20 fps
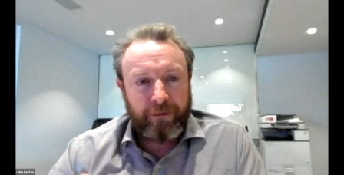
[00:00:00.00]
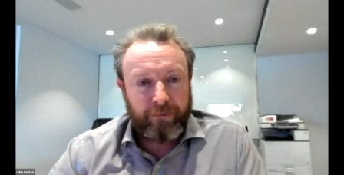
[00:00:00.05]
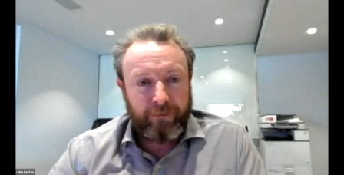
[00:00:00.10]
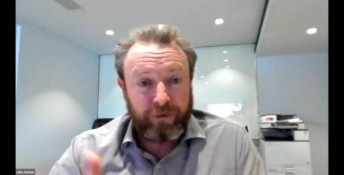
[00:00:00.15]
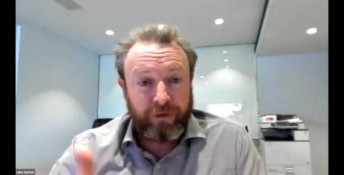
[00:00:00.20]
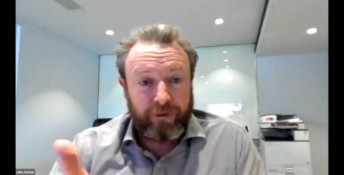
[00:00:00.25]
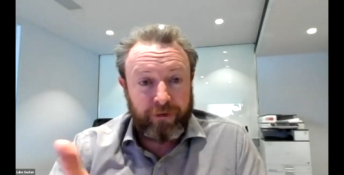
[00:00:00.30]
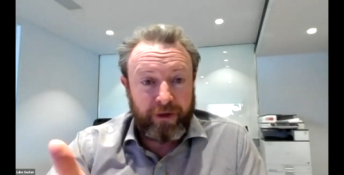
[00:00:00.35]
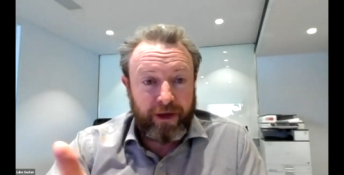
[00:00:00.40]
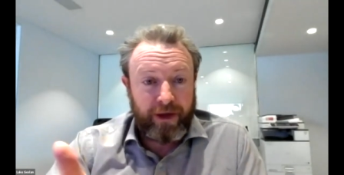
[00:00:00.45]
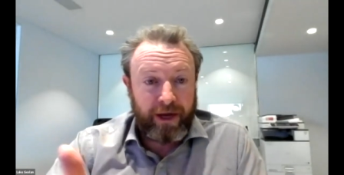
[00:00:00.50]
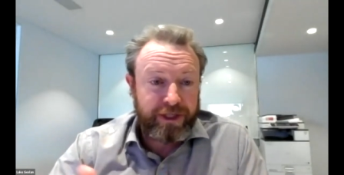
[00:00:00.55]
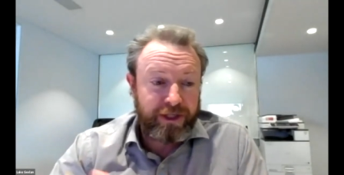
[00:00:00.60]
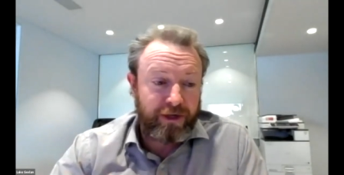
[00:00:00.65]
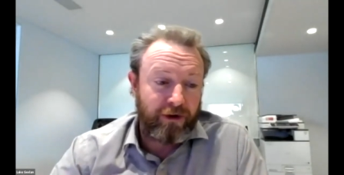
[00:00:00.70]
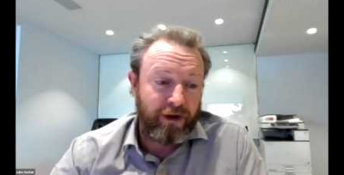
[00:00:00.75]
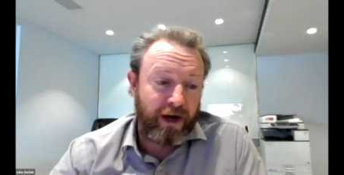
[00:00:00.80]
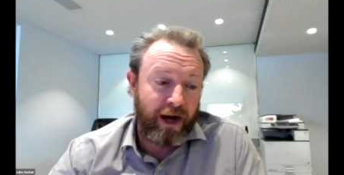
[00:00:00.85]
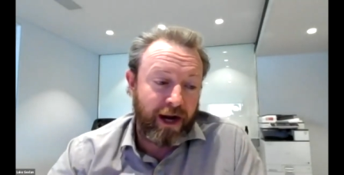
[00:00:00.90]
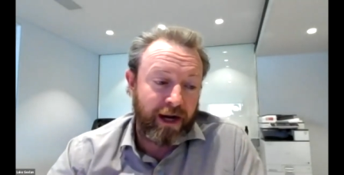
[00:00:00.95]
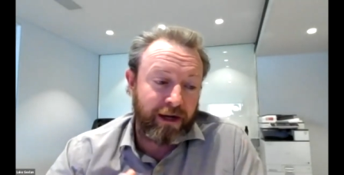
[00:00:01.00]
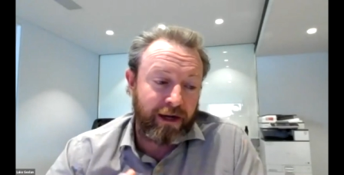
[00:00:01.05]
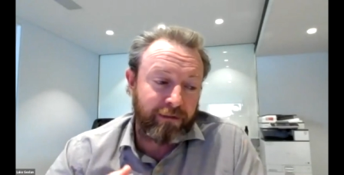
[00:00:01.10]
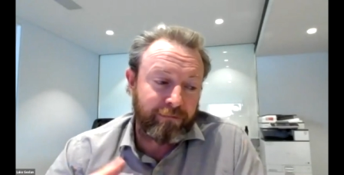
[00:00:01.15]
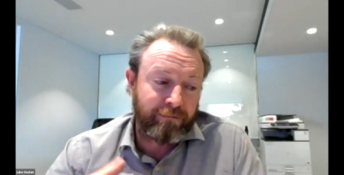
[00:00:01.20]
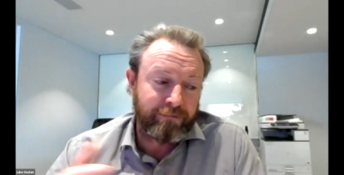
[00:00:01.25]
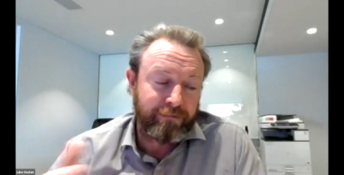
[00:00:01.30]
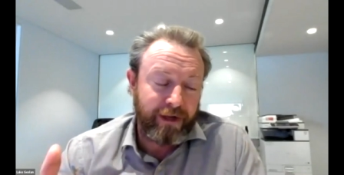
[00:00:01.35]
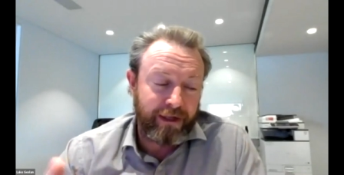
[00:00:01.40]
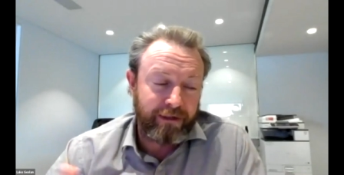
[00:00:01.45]
within the
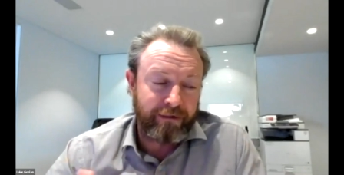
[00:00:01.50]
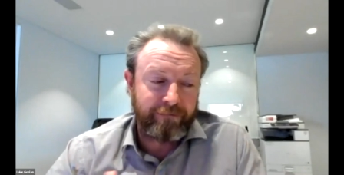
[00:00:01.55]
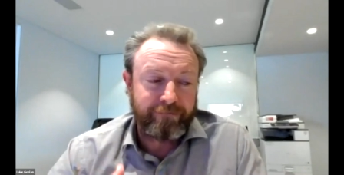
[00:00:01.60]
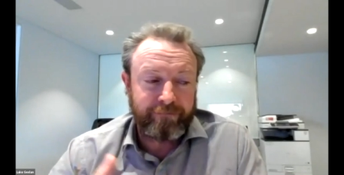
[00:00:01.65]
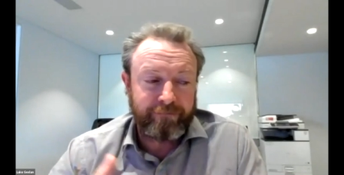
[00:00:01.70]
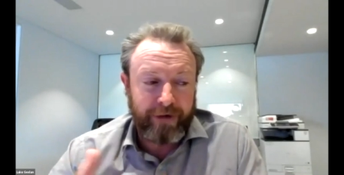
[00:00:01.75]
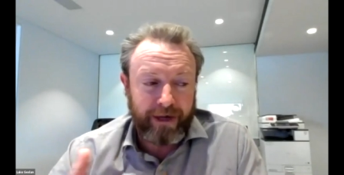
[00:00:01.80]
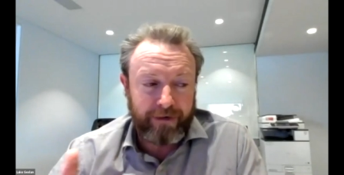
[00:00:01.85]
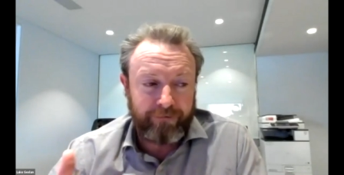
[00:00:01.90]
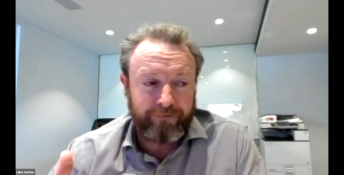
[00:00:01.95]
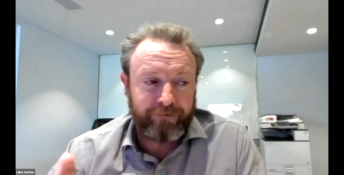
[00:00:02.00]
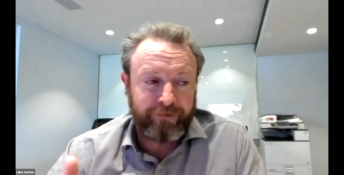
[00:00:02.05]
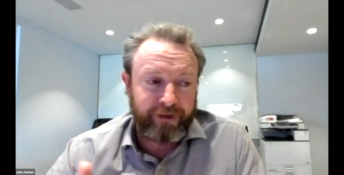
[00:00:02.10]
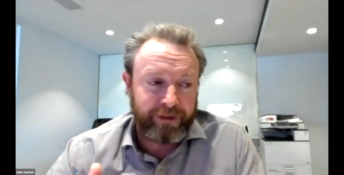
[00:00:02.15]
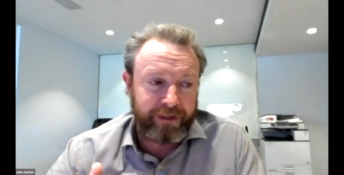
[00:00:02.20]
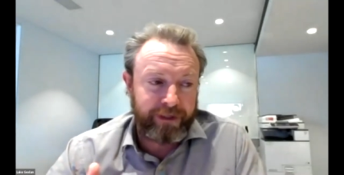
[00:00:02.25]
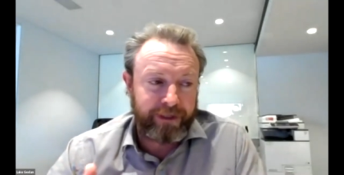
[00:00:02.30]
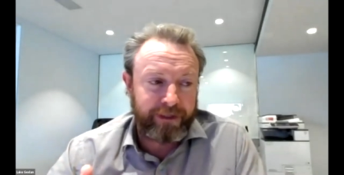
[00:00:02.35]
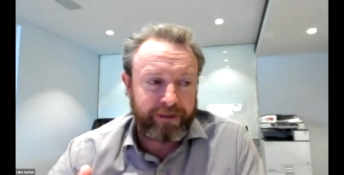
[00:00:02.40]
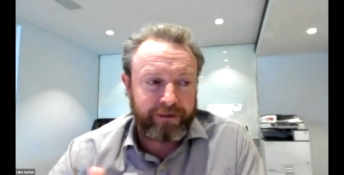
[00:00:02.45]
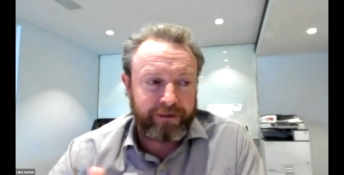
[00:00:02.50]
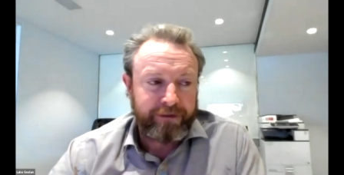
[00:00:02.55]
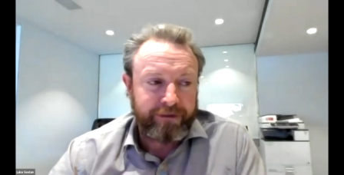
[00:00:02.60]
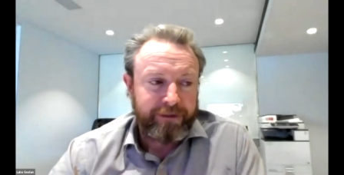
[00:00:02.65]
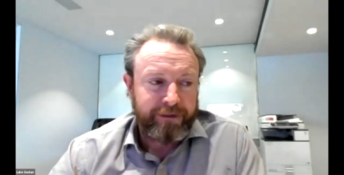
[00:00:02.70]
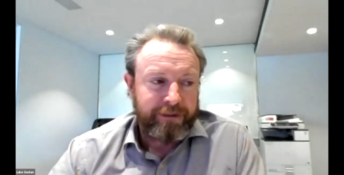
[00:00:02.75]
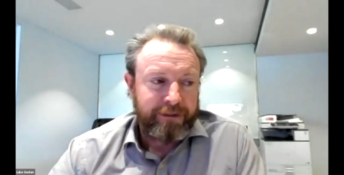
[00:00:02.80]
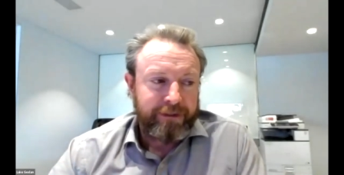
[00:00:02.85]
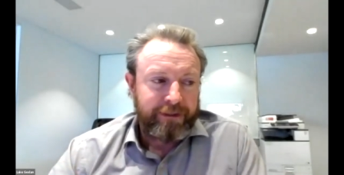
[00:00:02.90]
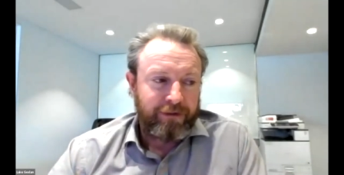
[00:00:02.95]
HRIA and feeling
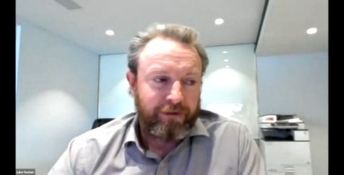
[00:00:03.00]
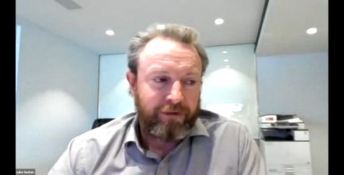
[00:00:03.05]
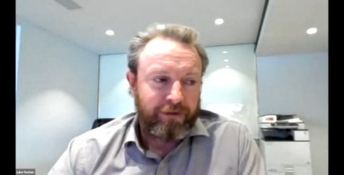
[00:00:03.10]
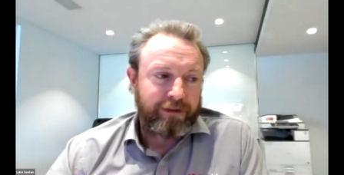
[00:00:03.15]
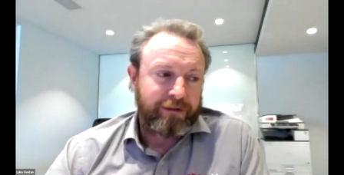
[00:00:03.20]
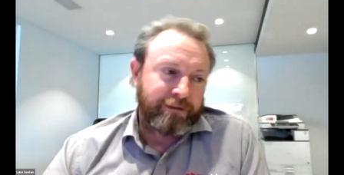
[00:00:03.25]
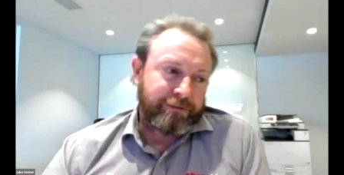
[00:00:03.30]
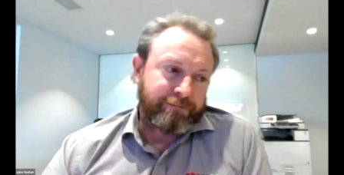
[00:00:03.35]
like